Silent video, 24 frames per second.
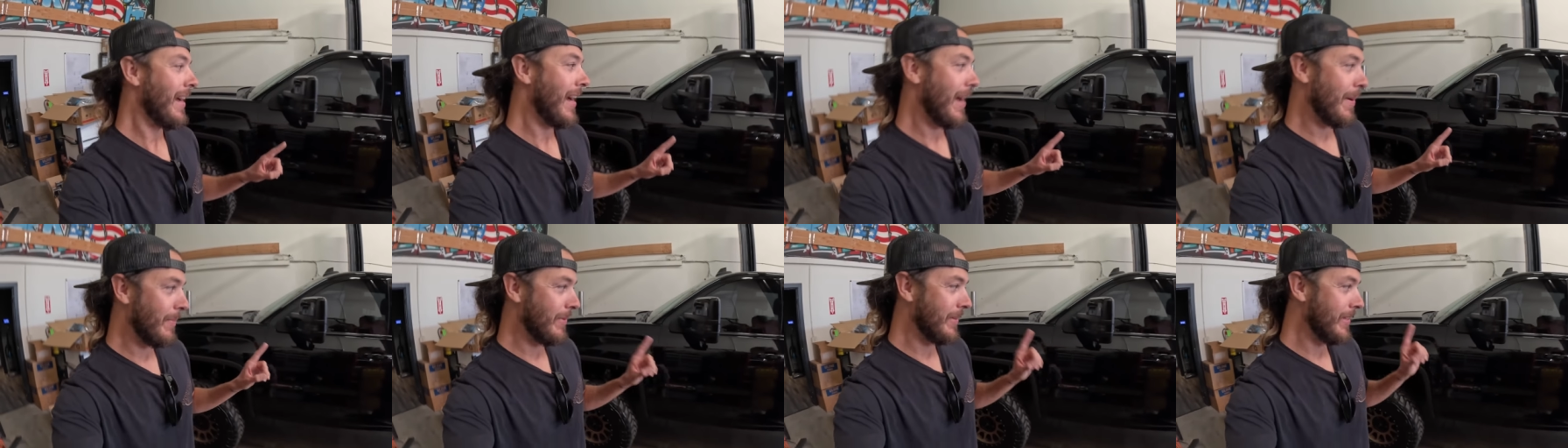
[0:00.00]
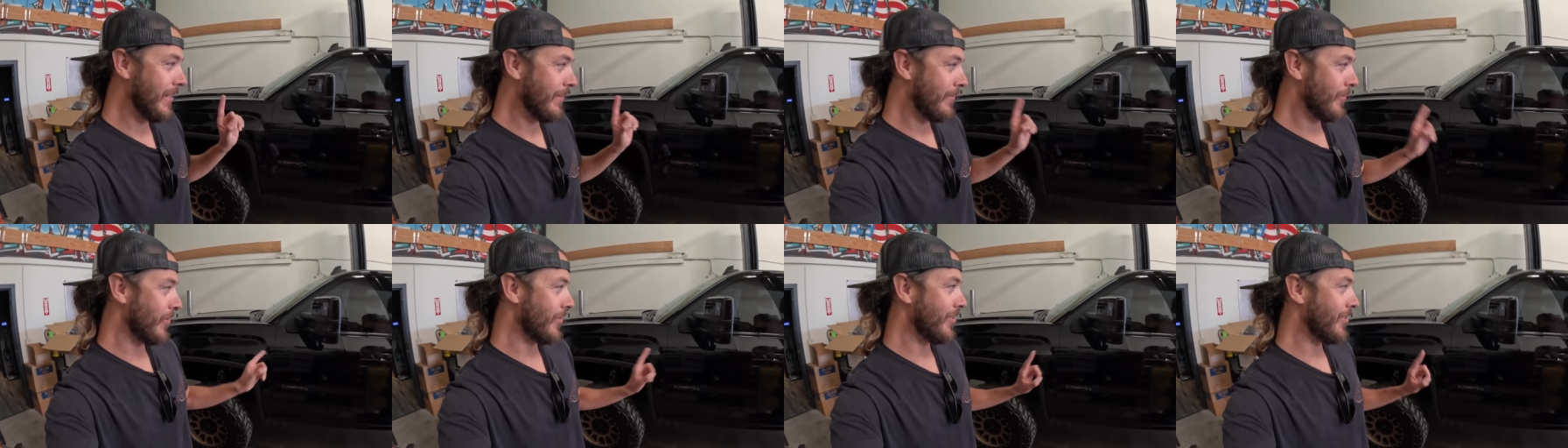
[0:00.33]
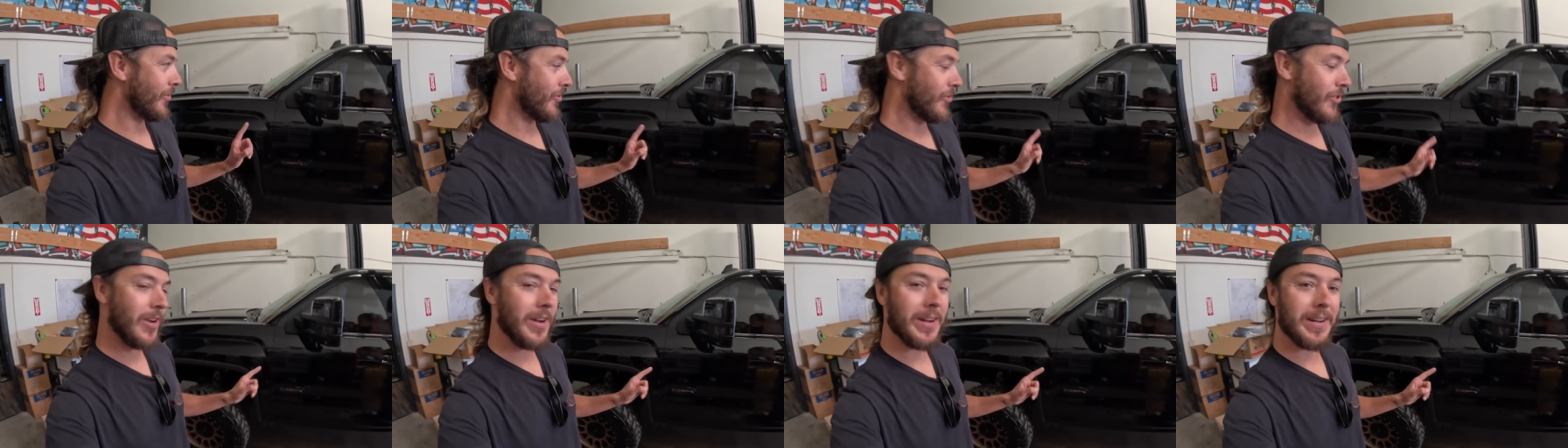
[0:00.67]
I believe
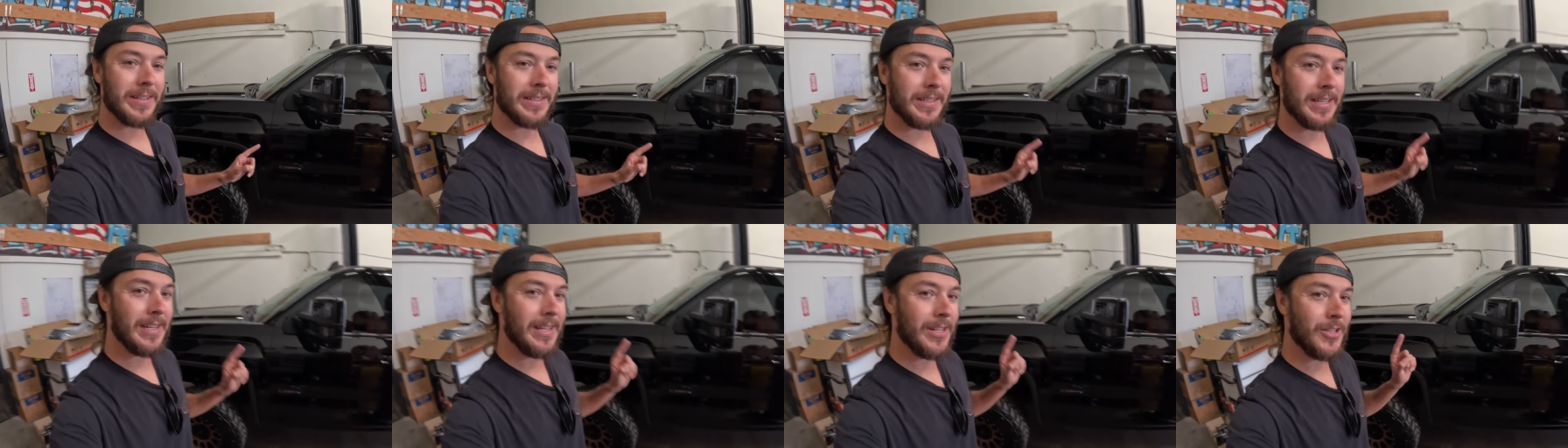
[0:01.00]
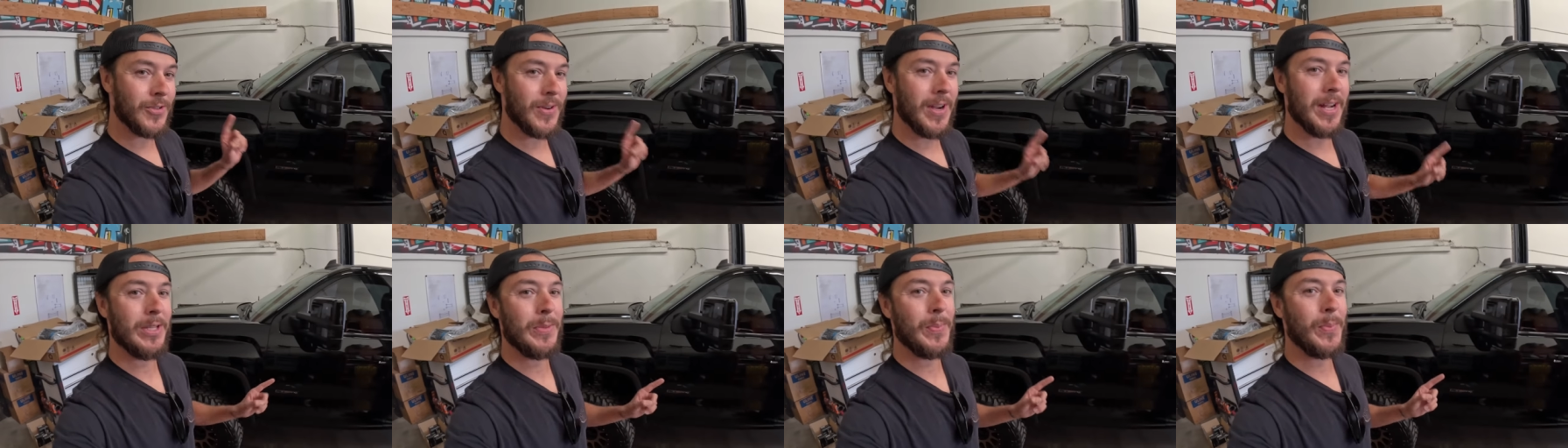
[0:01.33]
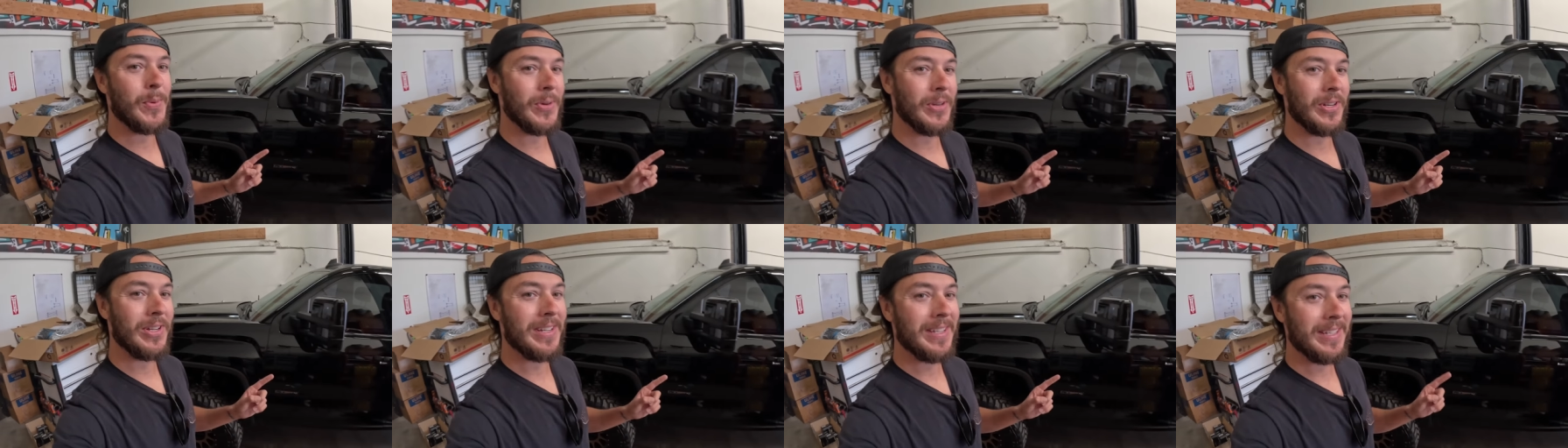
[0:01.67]
Chris's truck is getting
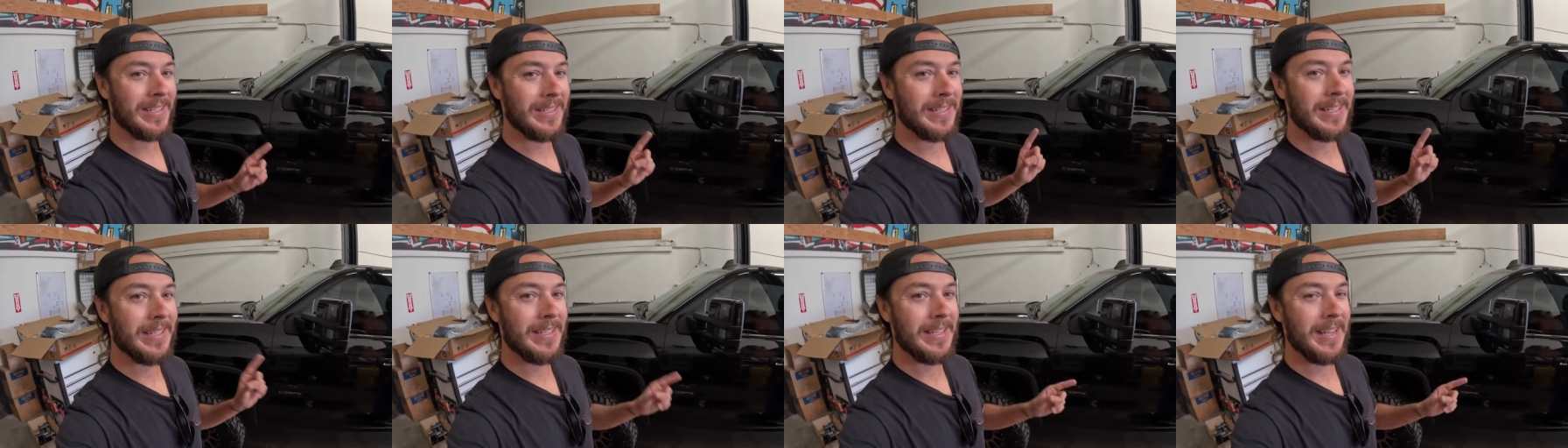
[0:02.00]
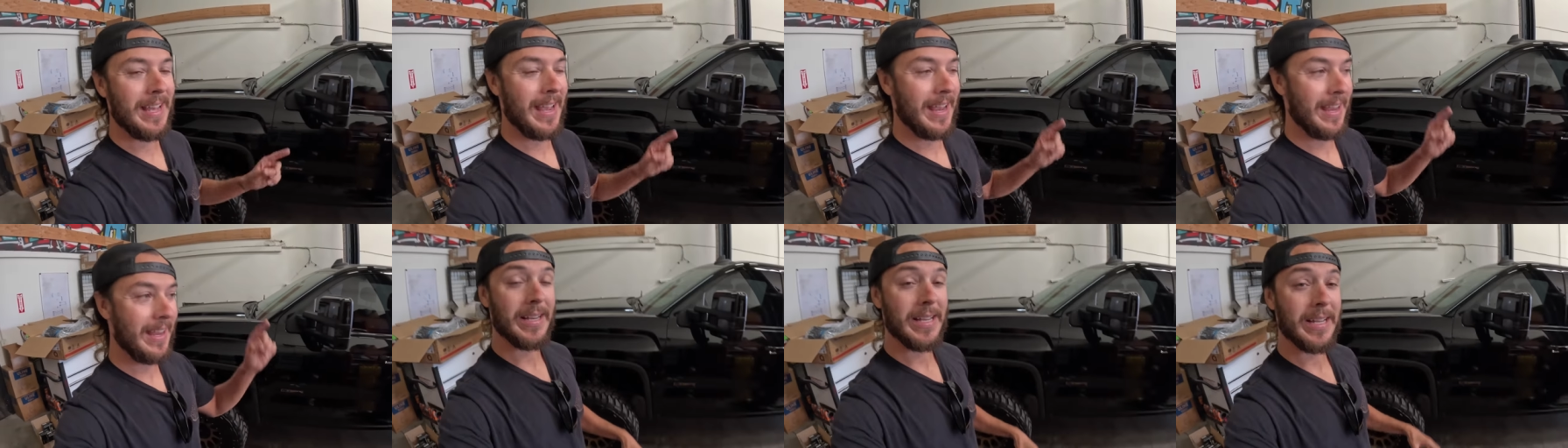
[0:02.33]
transported today.